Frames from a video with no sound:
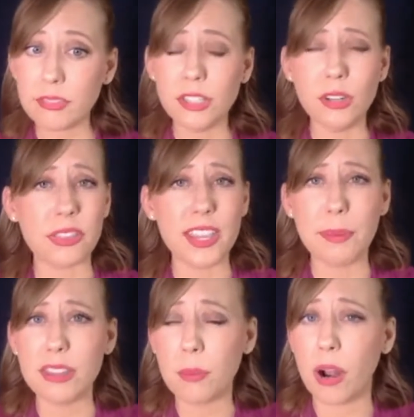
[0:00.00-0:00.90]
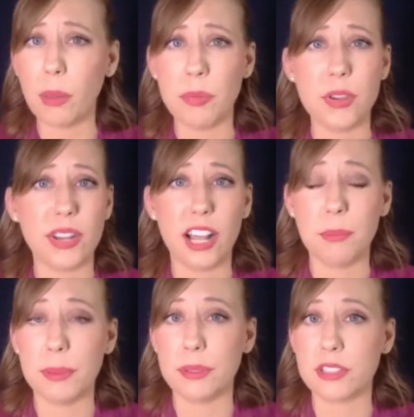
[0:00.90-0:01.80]
Think about the problem you can help
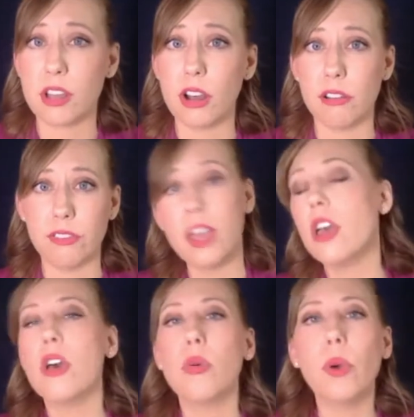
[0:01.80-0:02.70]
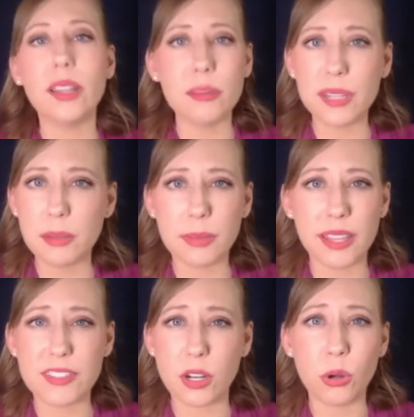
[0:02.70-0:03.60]
people solve. What limiting
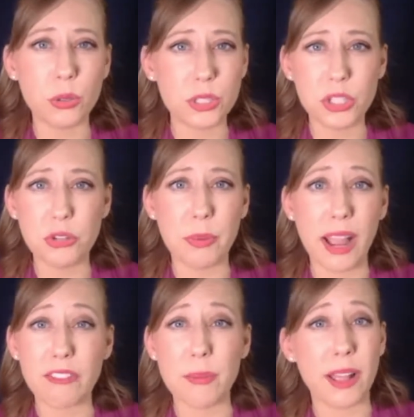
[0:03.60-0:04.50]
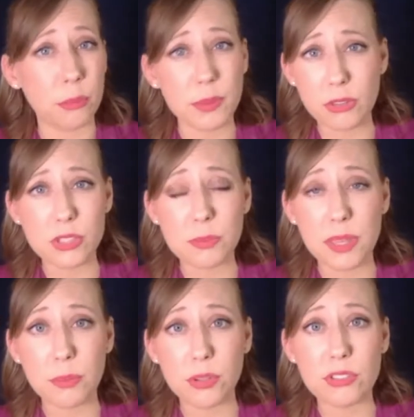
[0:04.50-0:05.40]
beliefs are holding you back from helping those
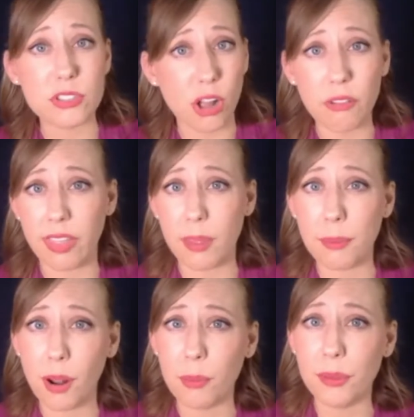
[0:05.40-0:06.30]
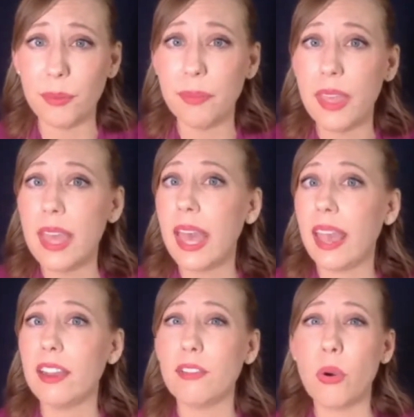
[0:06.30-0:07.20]
people solve that problem?
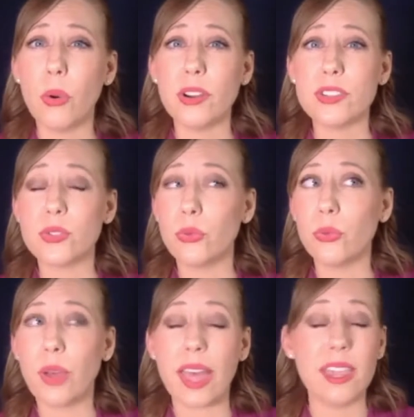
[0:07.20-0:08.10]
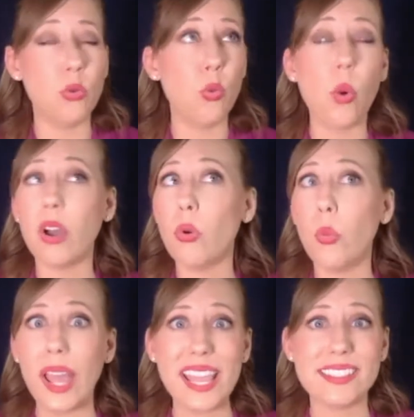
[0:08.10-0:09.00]
And of course, in what
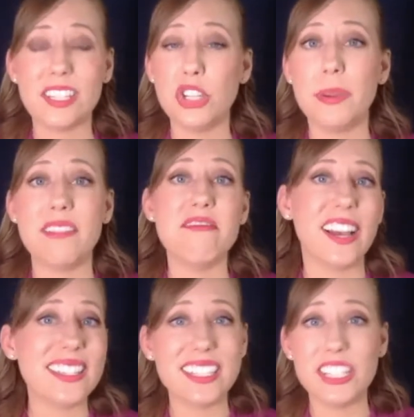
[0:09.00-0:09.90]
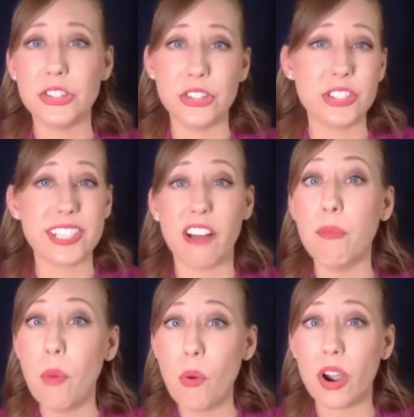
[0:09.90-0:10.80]
ways can you be investing in yourself
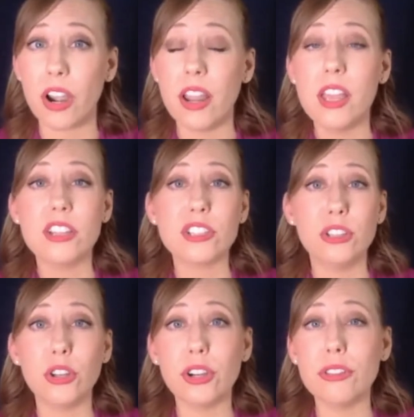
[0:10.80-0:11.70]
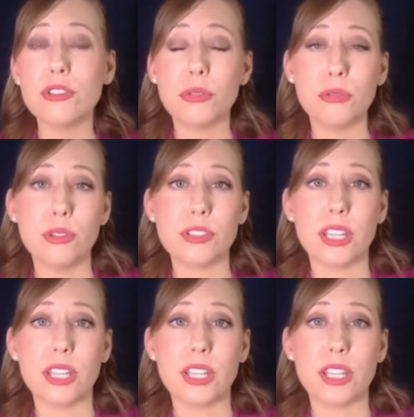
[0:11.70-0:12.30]
more to learn the tools